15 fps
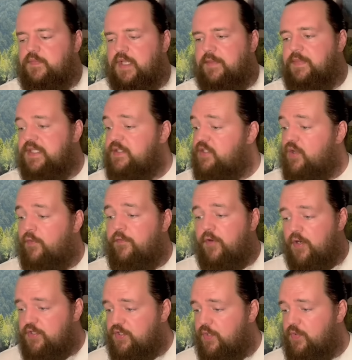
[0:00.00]
I mean, so
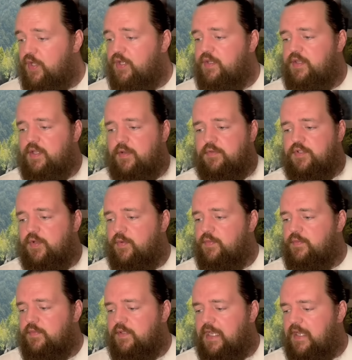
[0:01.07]
far, so good, though.
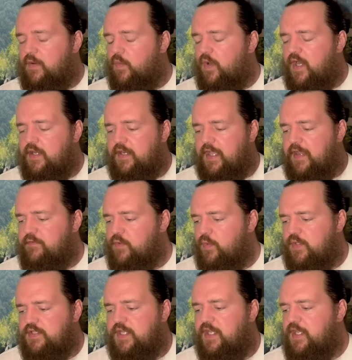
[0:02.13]
I don't want
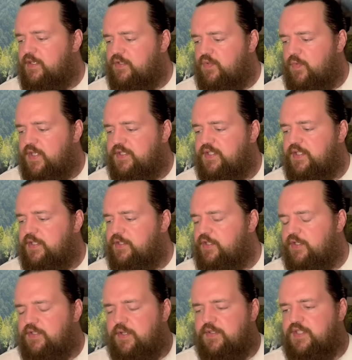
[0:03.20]
everyone to get it twisted
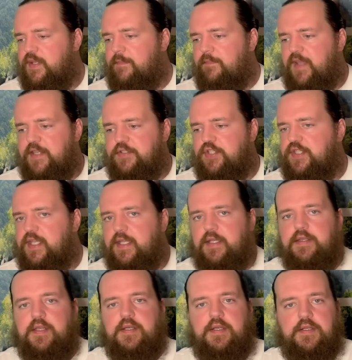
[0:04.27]
just because I'm mentioning
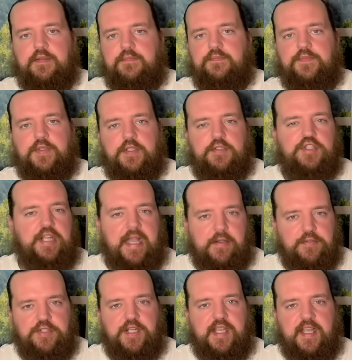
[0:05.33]
the
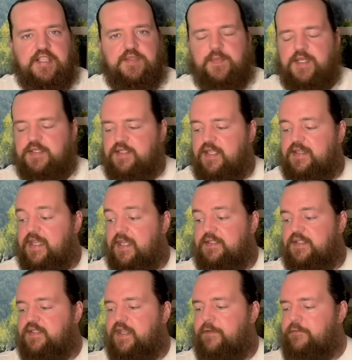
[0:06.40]
challenging aspects,
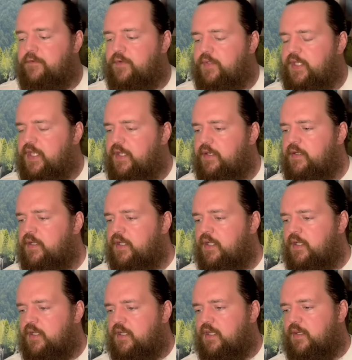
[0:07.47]
that's definitely it.
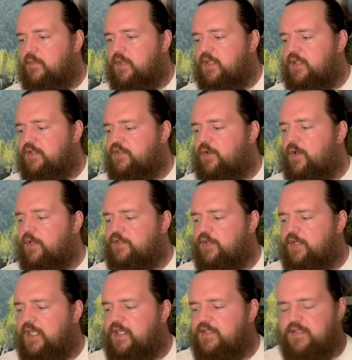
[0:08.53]
I mean, these cards
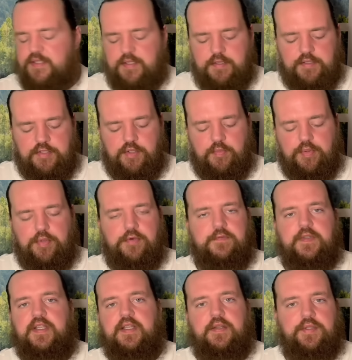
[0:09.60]
are innocent until
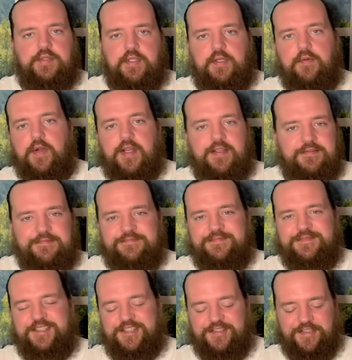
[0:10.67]
proven guilty, right?
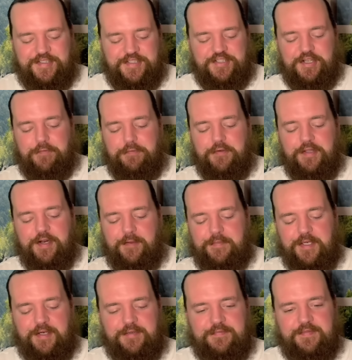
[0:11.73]
Well, let's shuffle it up
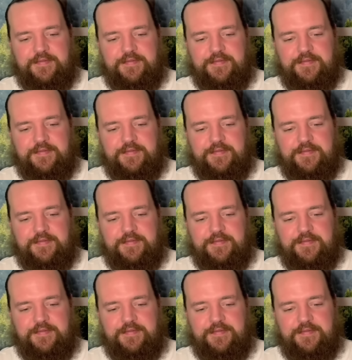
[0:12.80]
here.